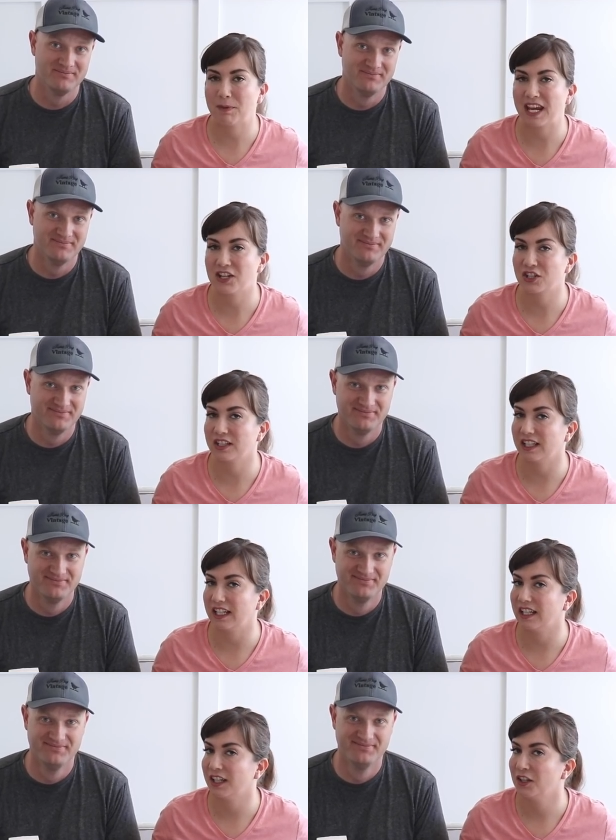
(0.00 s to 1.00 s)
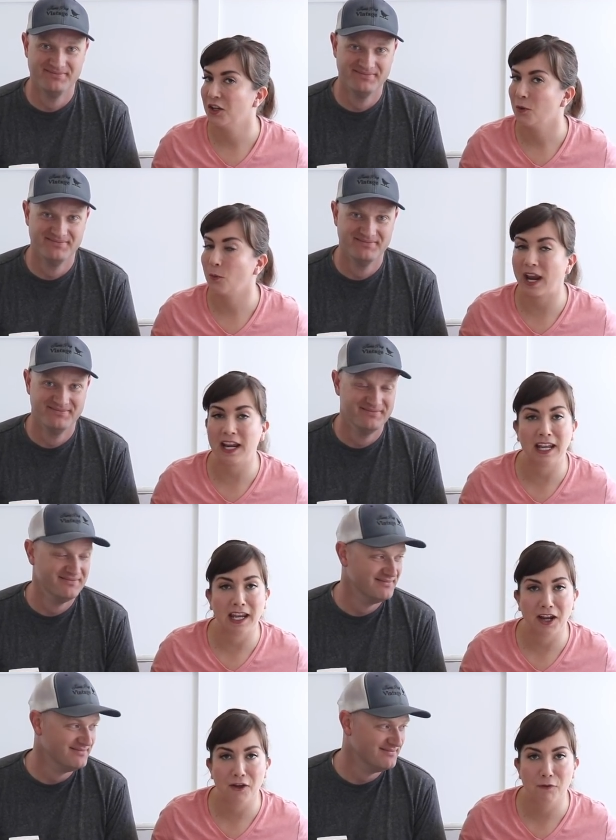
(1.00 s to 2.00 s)
Speaker 1: patiently
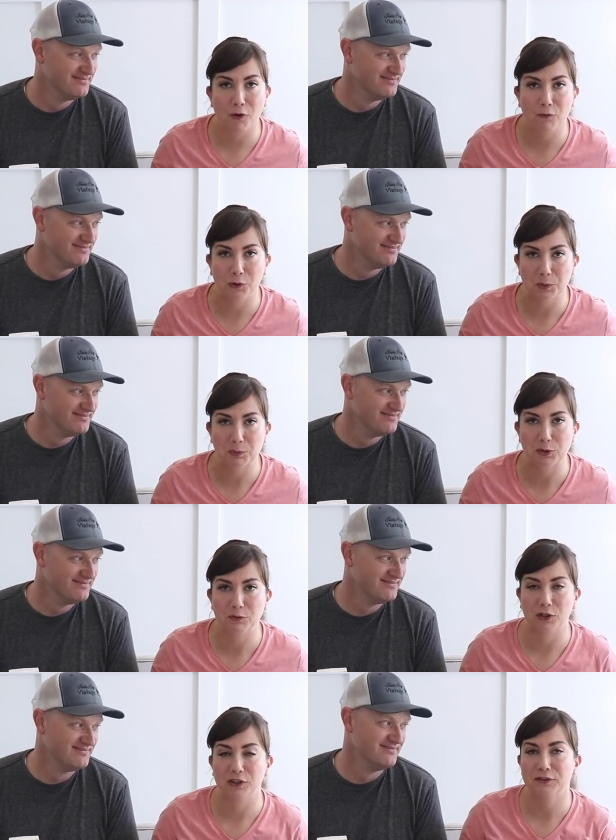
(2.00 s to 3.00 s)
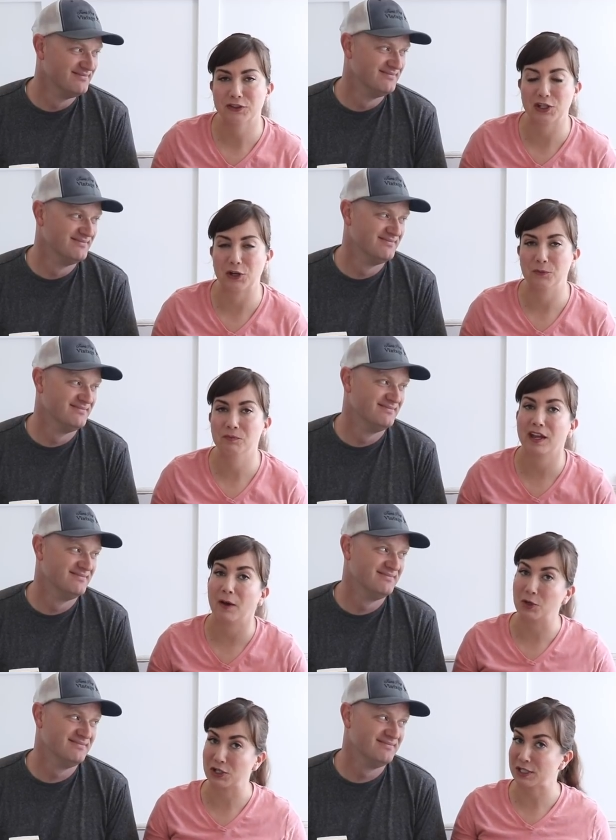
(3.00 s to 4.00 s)
waiting for full approval. So
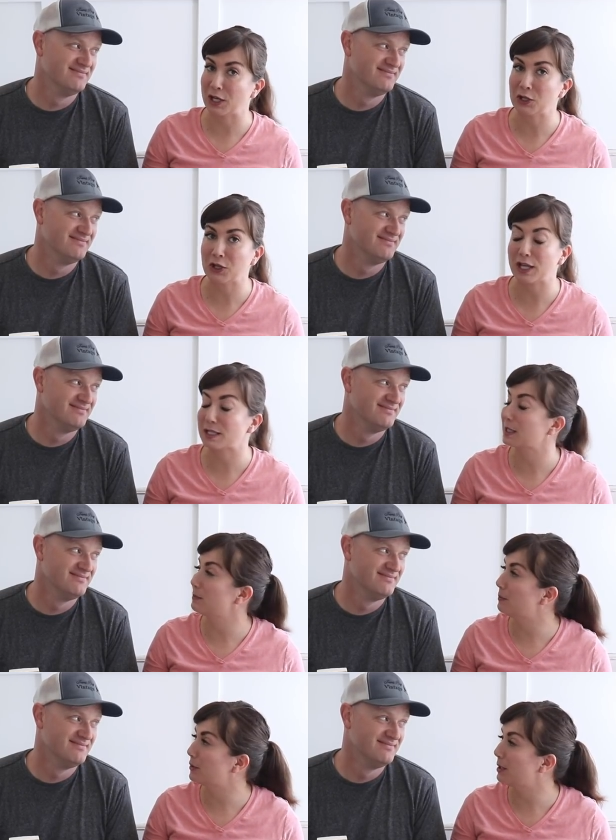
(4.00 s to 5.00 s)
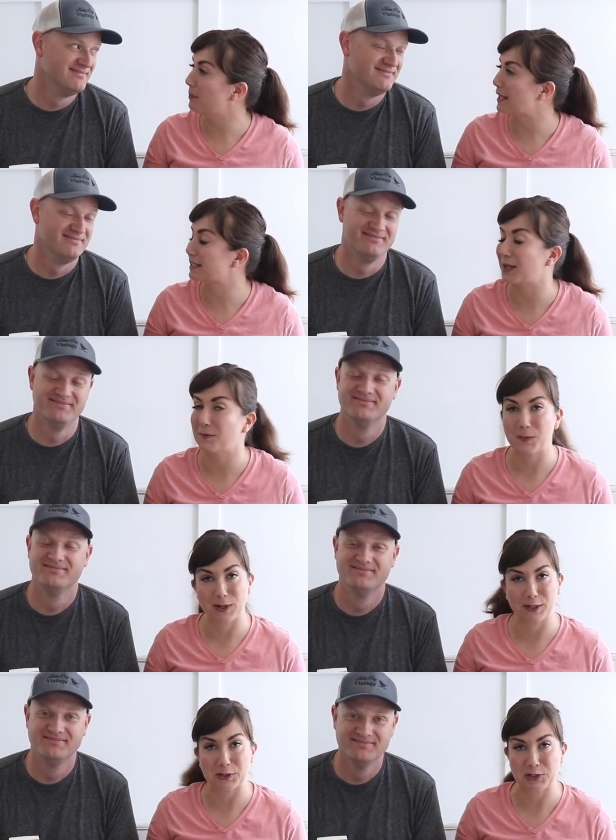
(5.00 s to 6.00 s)
we're just telling you guys because people keep asking. We
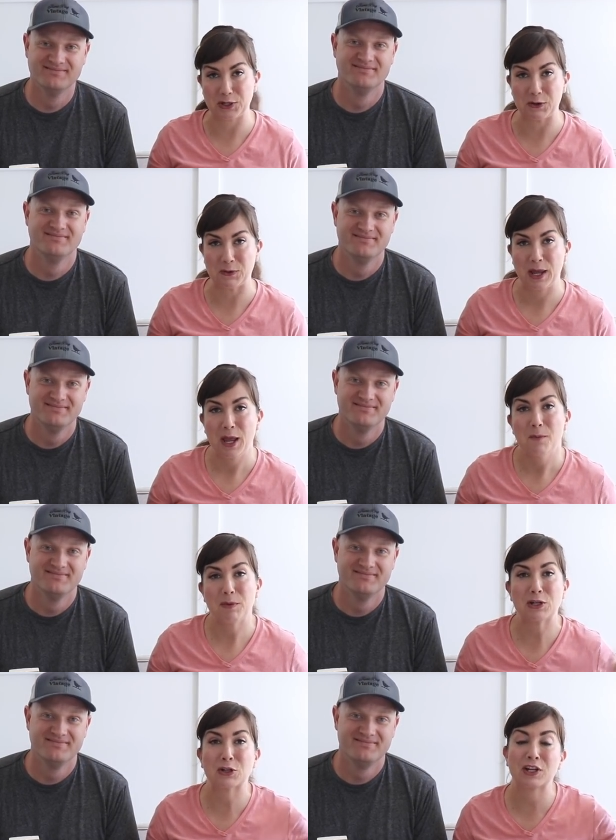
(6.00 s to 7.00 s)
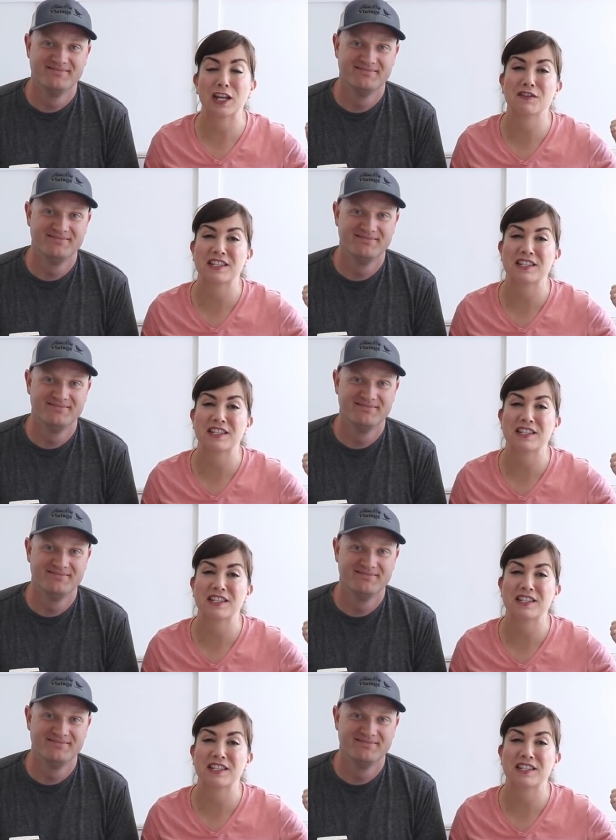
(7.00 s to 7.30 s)
want to let you know. Be sure to give